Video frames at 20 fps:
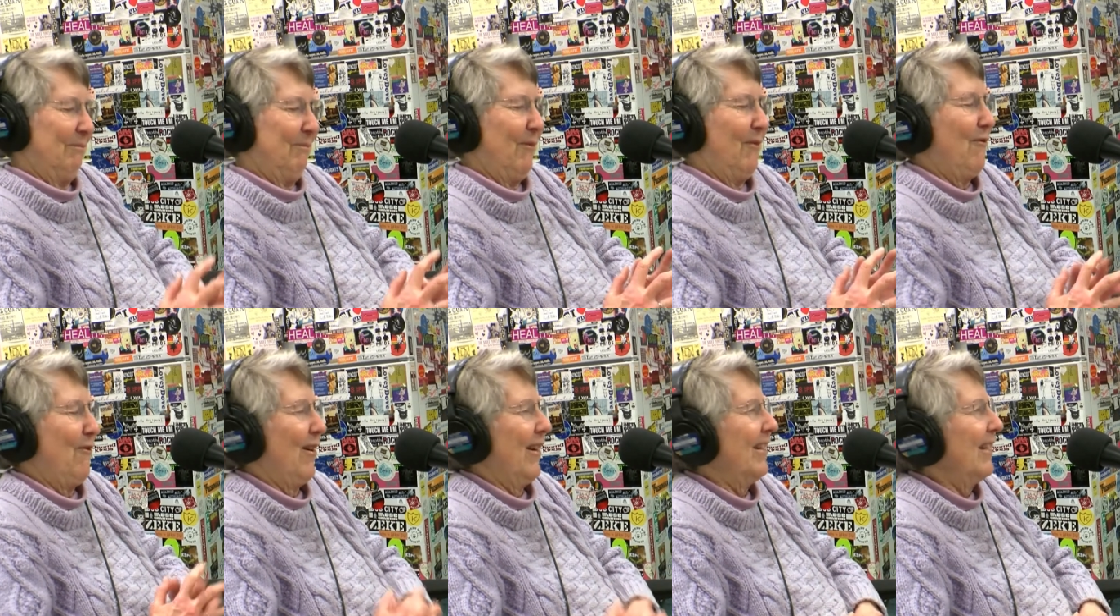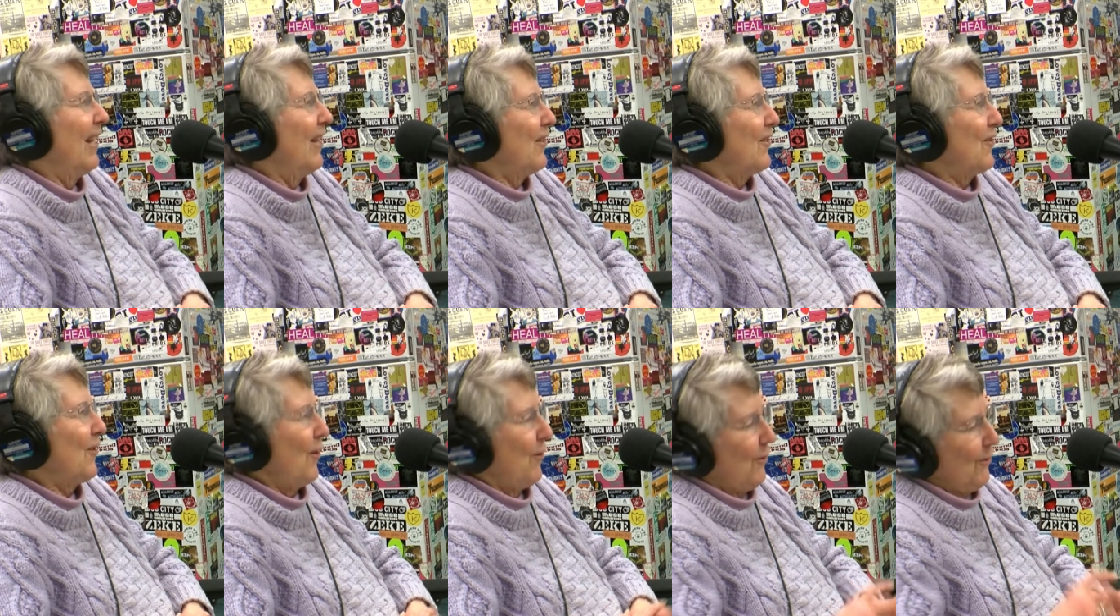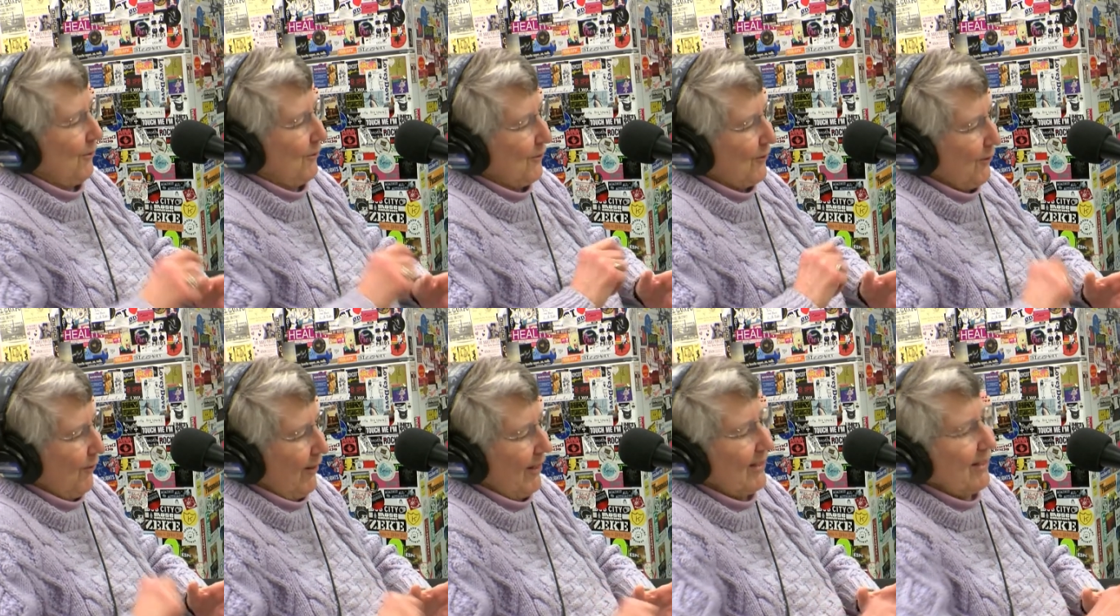beforehand. So
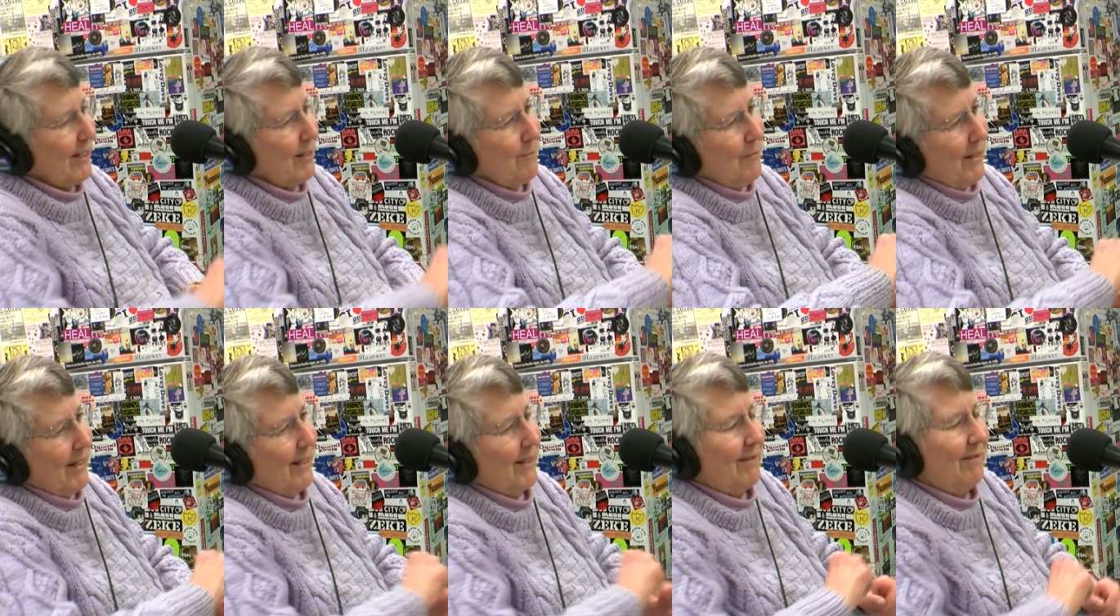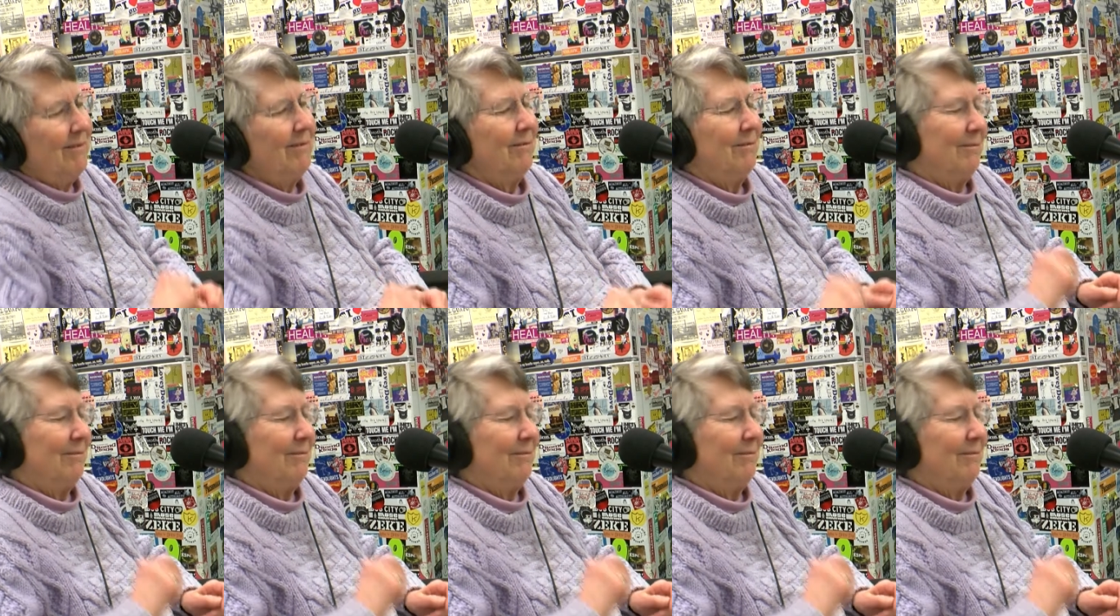I did my